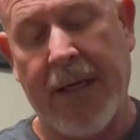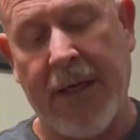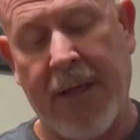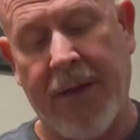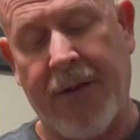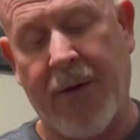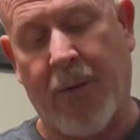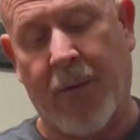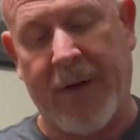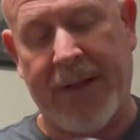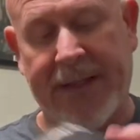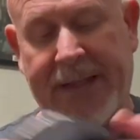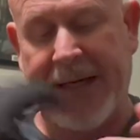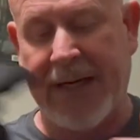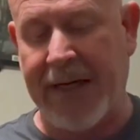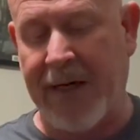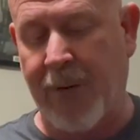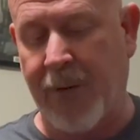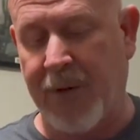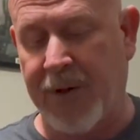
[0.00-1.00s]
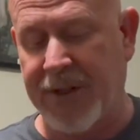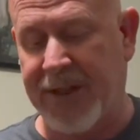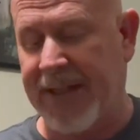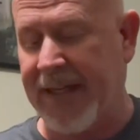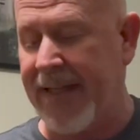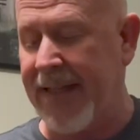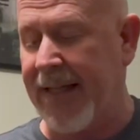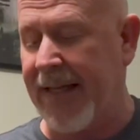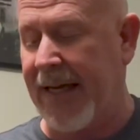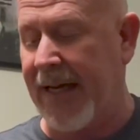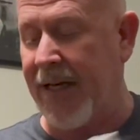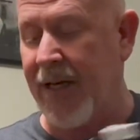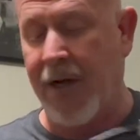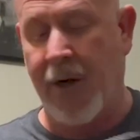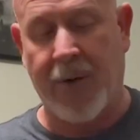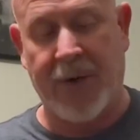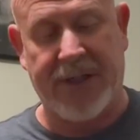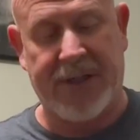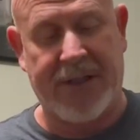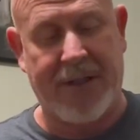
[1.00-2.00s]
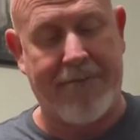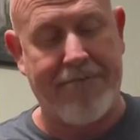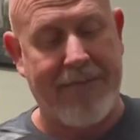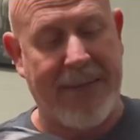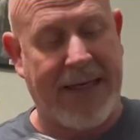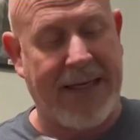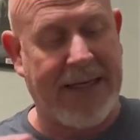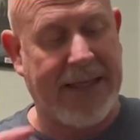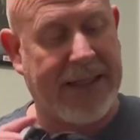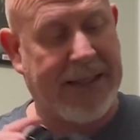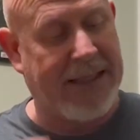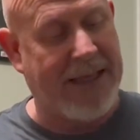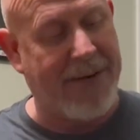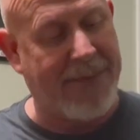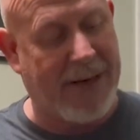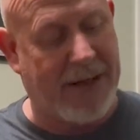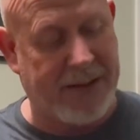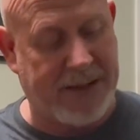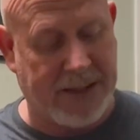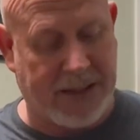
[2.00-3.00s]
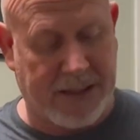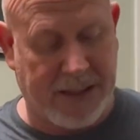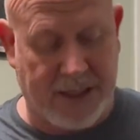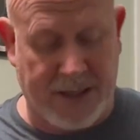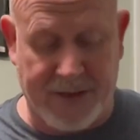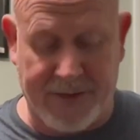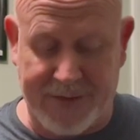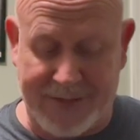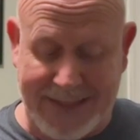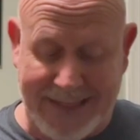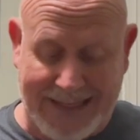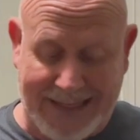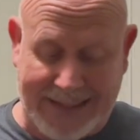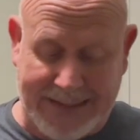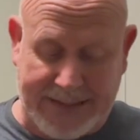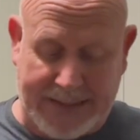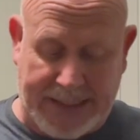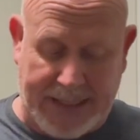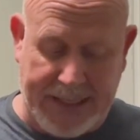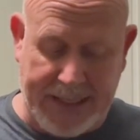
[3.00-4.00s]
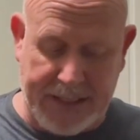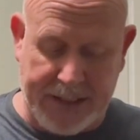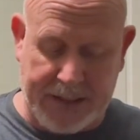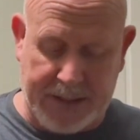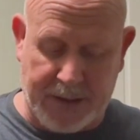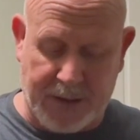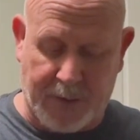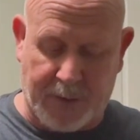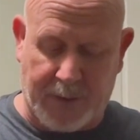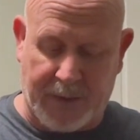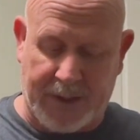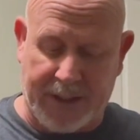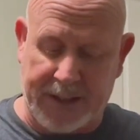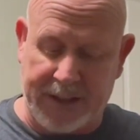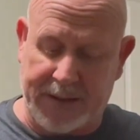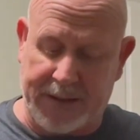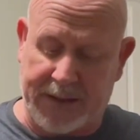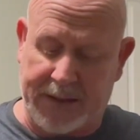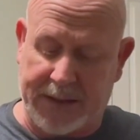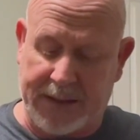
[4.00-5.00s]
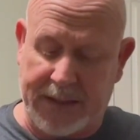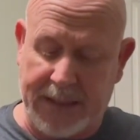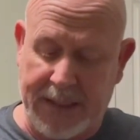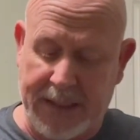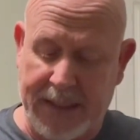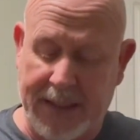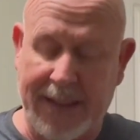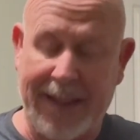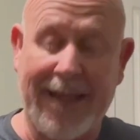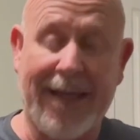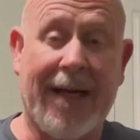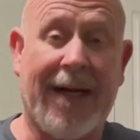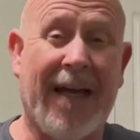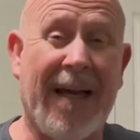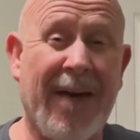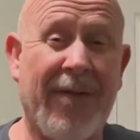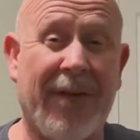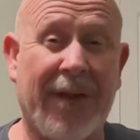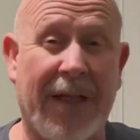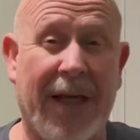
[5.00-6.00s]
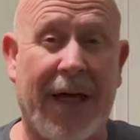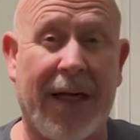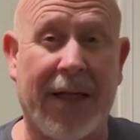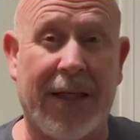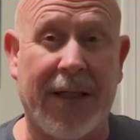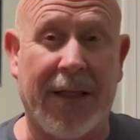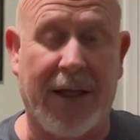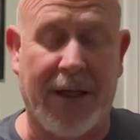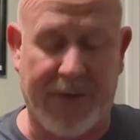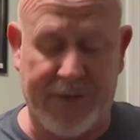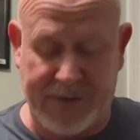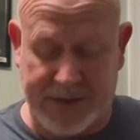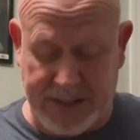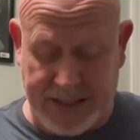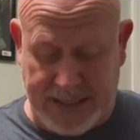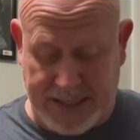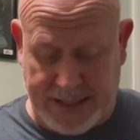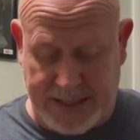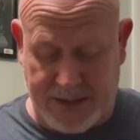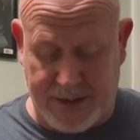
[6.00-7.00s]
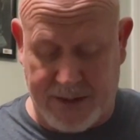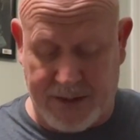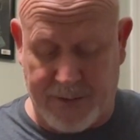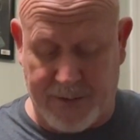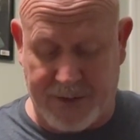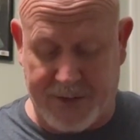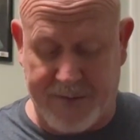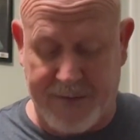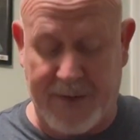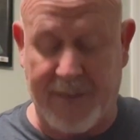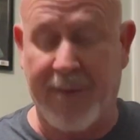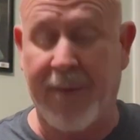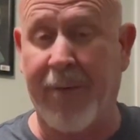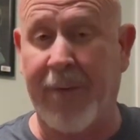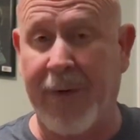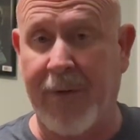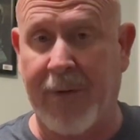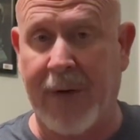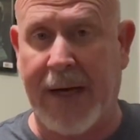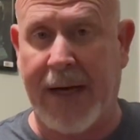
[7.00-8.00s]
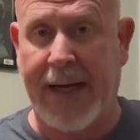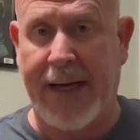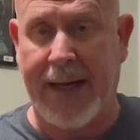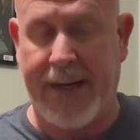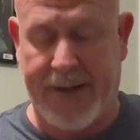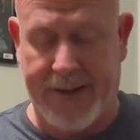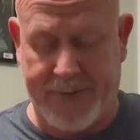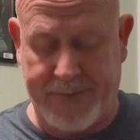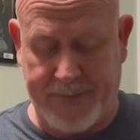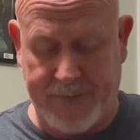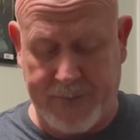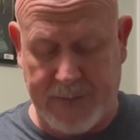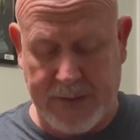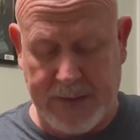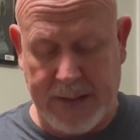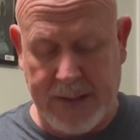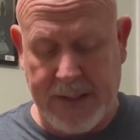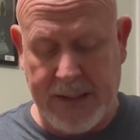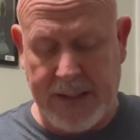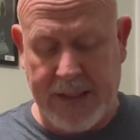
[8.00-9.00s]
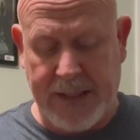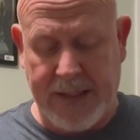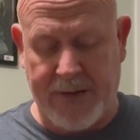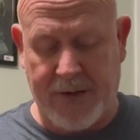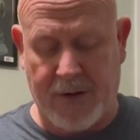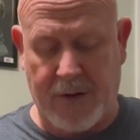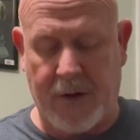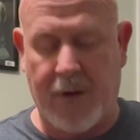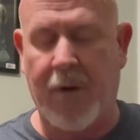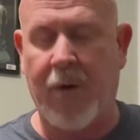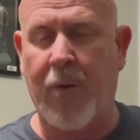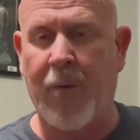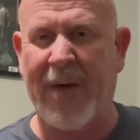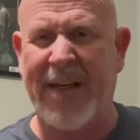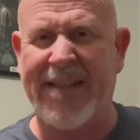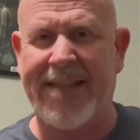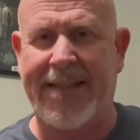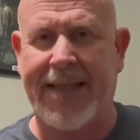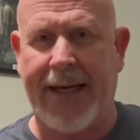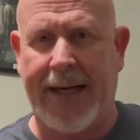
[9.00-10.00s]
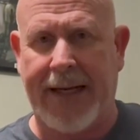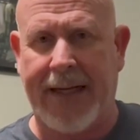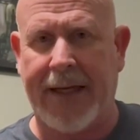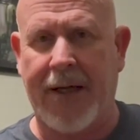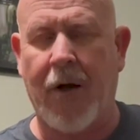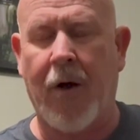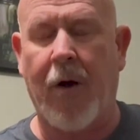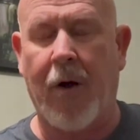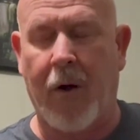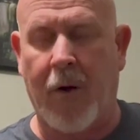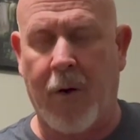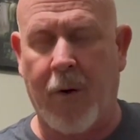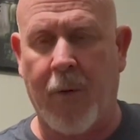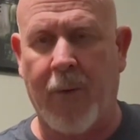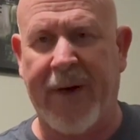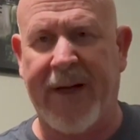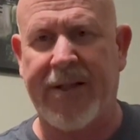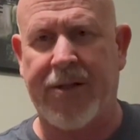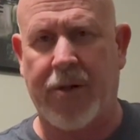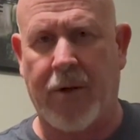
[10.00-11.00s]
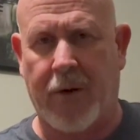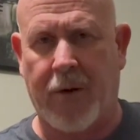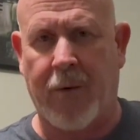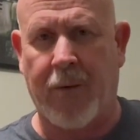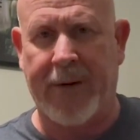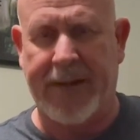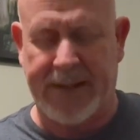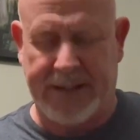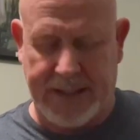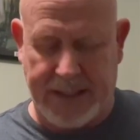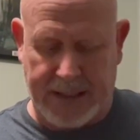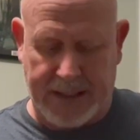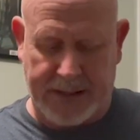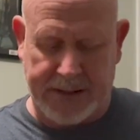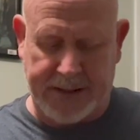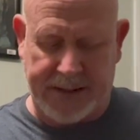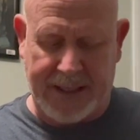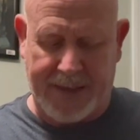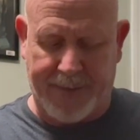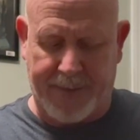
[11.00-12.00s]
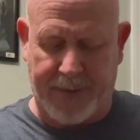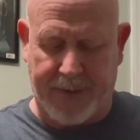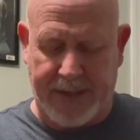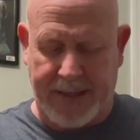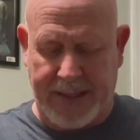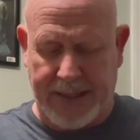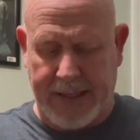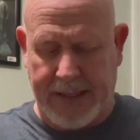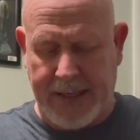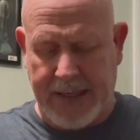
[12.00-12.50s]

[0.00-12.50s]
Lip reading: The one thing I will say that I noticed immediately about the gloves that I liked was I have a lot of gloves that I carry with me when we ride, and they're always getting separated.